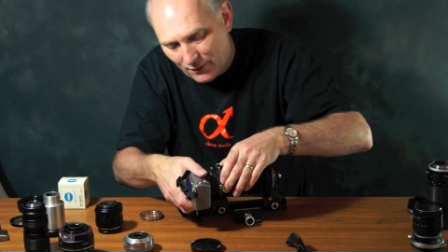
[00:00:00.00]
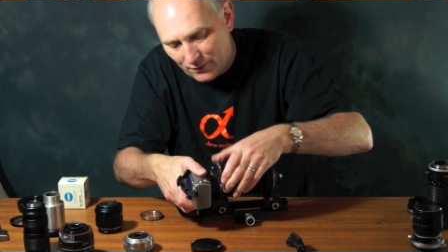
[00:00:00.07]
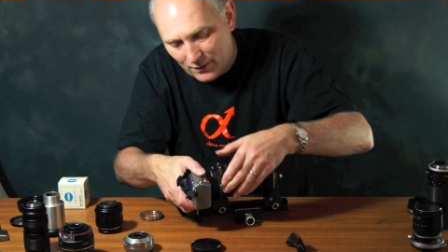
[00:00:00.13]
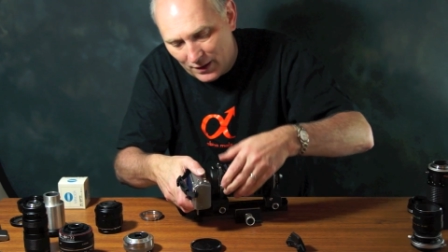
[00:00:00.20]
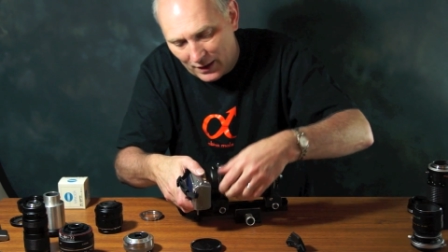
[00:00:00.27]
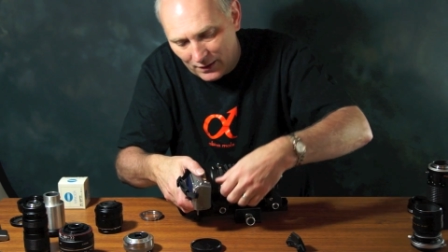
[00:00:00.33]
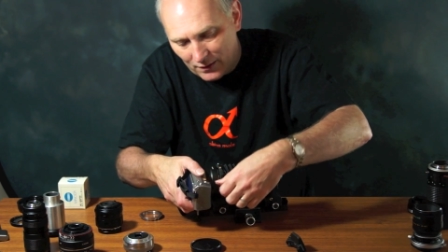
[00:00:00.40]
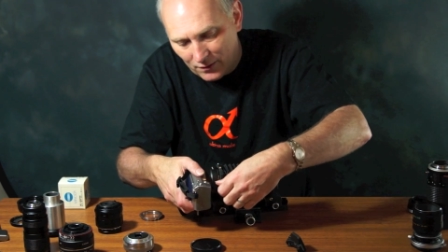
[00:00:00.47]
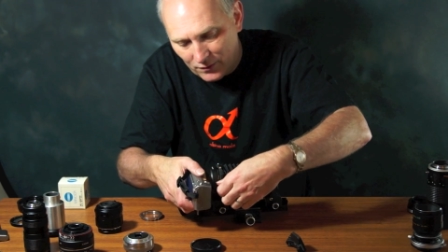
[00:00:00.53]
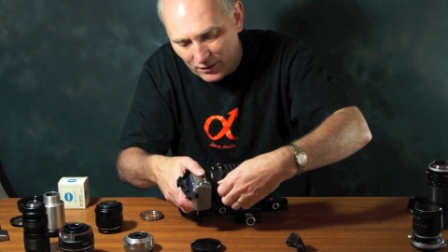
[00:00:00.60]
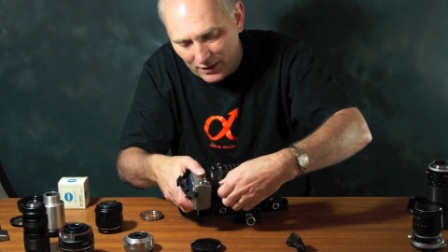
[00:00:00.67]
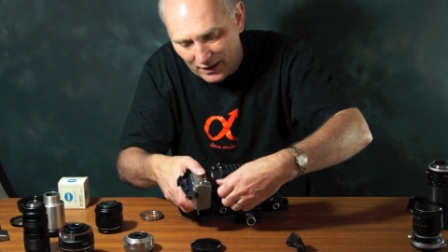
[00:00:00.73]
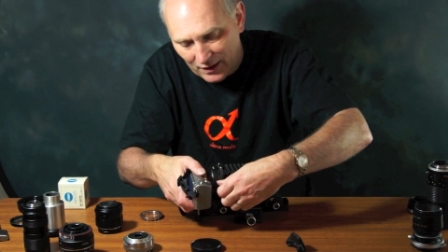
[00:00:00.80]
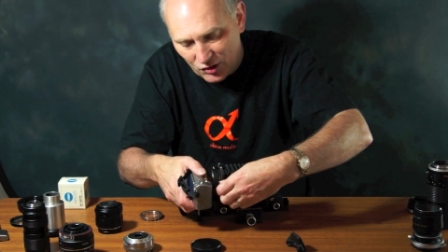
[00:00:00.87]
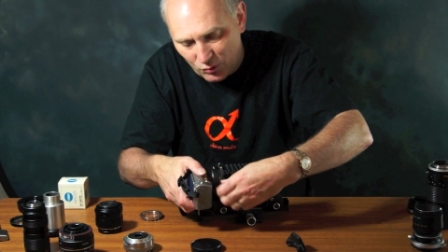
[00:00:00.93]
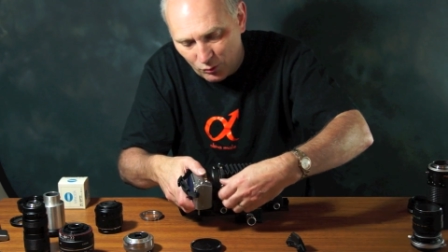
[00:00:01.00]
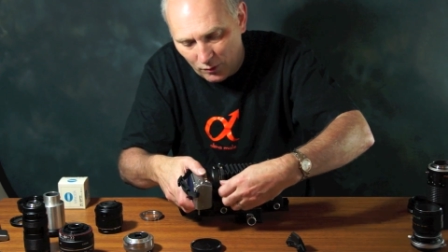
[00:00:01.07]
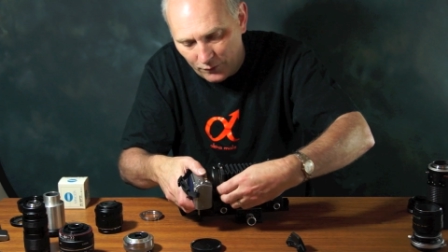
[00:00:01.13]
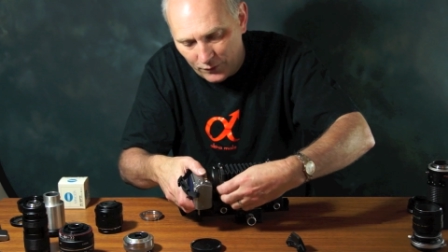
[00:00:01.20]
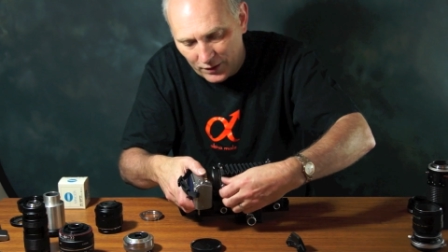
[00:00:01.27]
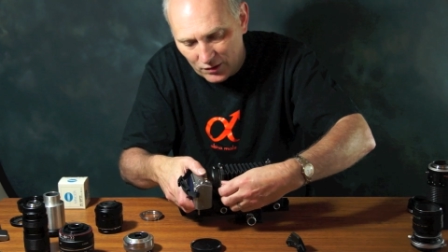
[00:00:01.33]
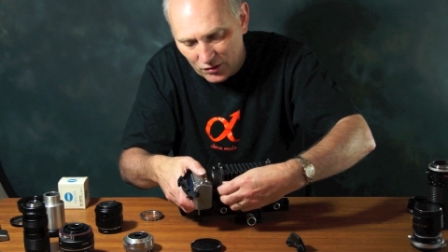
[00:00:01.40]
Then the NEX will
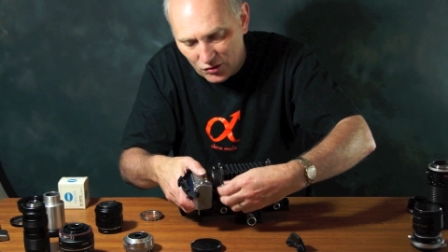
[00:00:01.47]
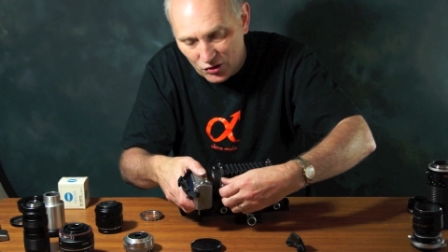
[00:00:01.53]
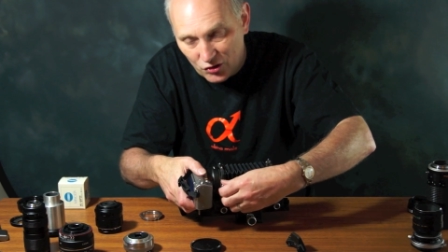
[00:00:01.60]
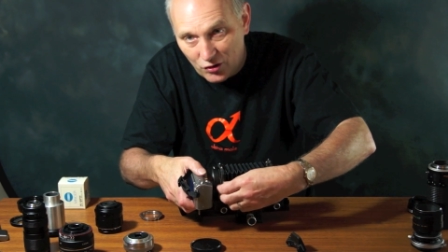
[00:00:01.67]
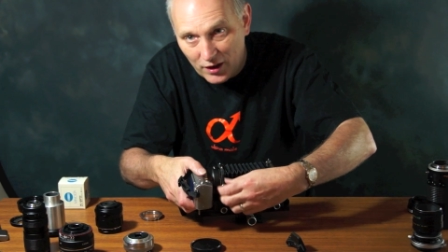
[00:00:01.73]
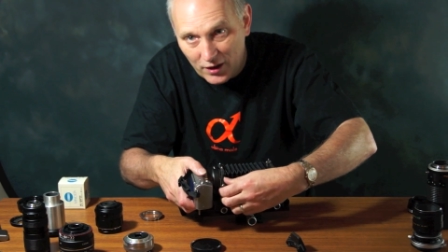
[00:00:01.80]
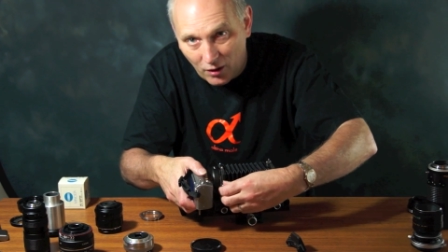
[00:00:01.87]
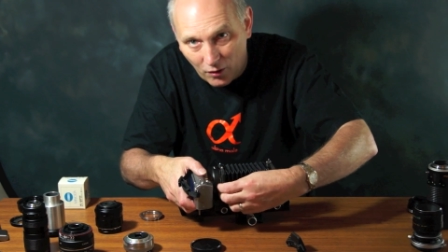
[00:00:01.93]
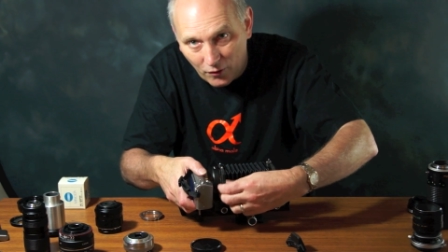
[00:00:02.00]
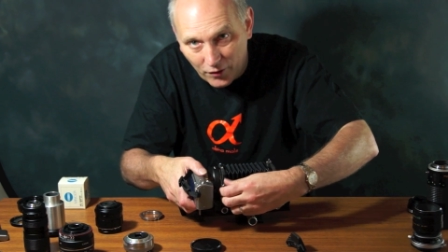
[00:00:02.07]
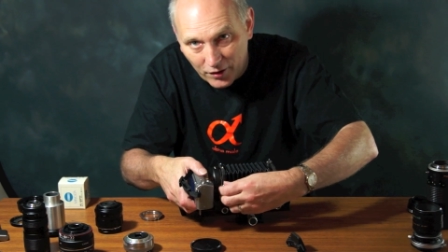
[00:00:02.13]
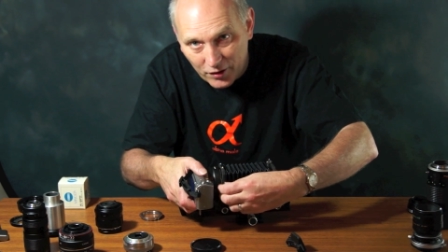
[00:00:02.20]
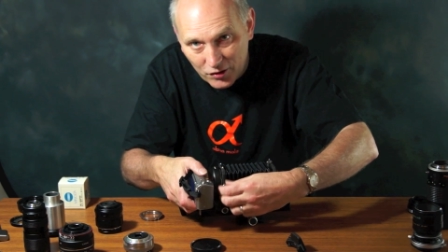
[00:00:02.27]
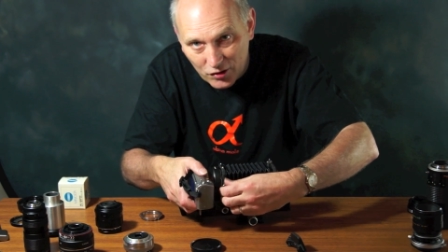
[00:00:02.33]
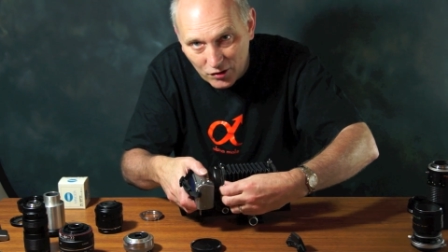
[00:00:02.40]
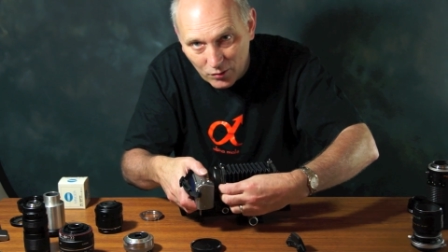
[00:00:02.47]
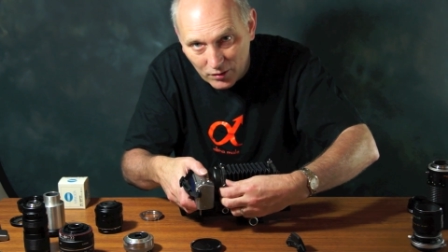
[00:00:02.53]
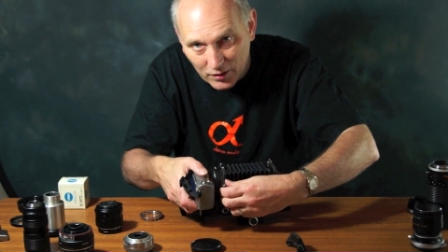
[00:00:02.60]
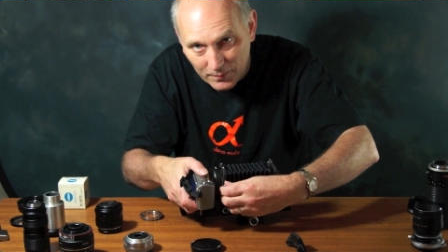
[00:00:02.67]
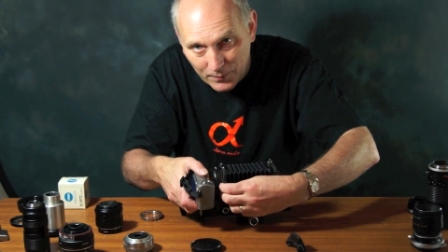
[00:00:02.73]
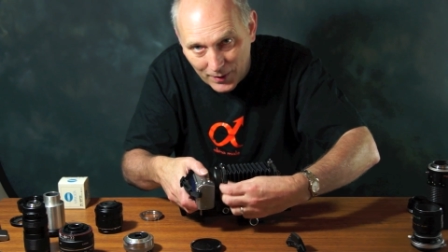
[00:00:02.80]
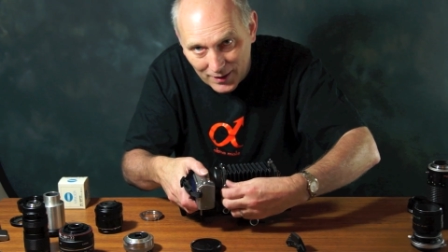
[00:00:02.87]
fit straight on to
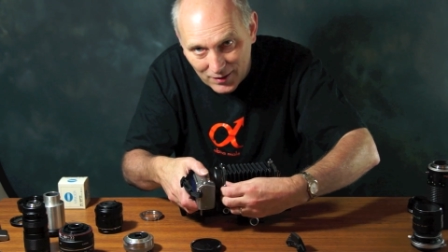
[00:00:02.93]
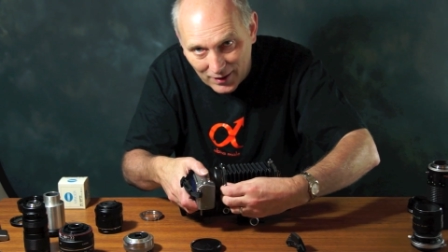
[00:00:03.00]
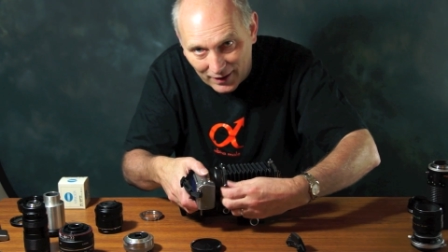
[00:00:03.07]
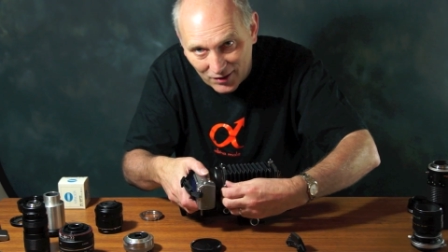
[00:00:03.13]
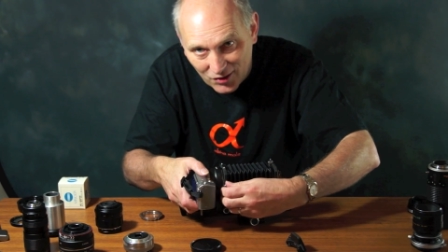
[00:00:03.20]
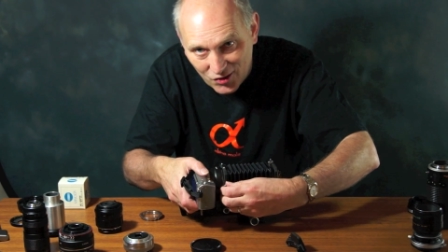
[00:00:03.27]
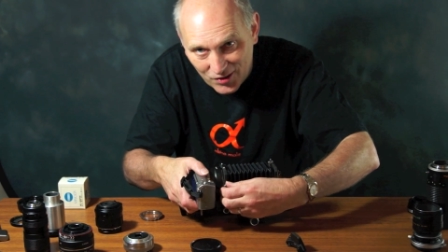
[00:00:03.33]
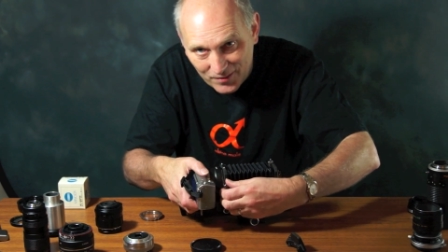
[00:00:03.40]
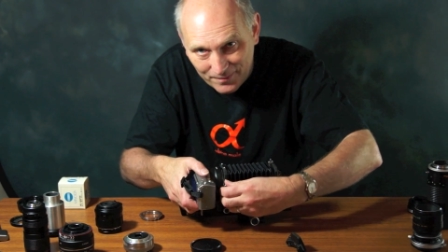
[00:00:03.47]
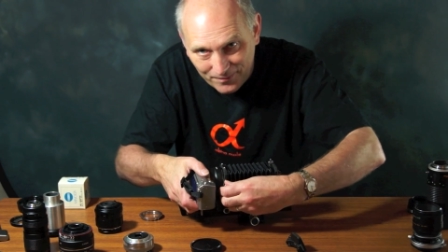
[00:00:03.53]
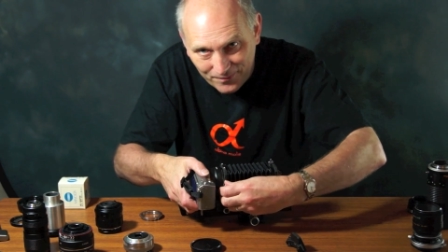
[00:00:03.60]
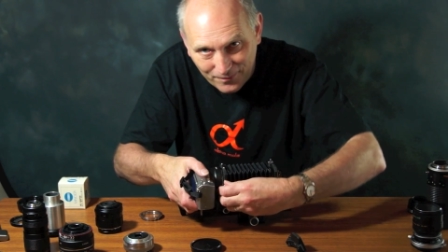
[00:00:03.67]
the Pentax